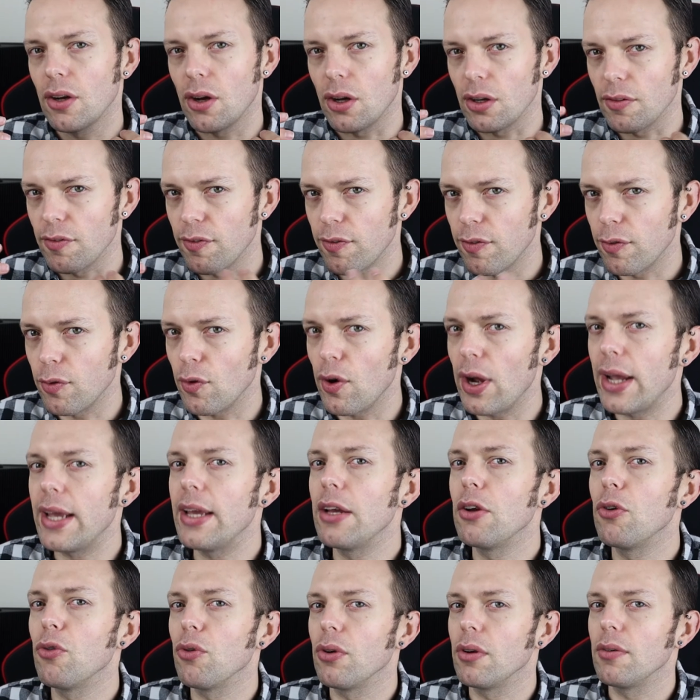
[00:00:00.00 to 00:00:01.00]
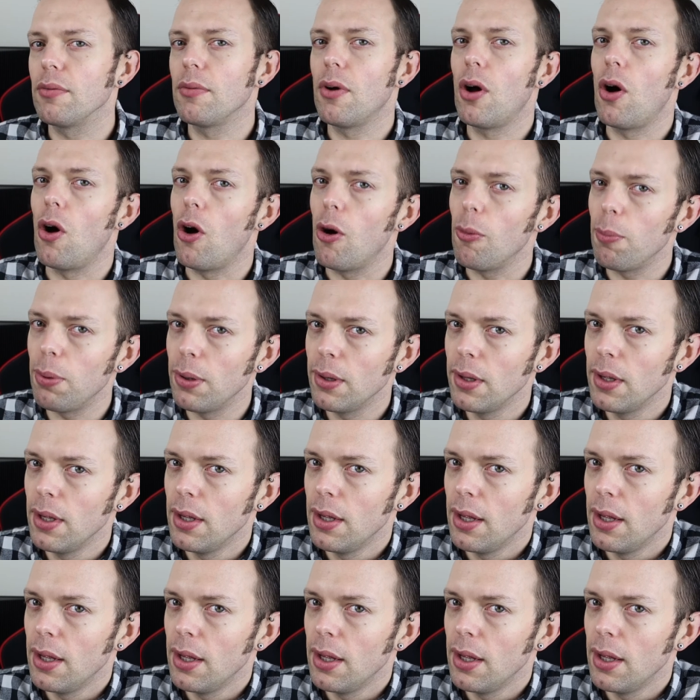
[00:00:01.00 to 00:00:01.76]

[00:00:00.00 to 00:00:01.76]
kind of fragrant hop.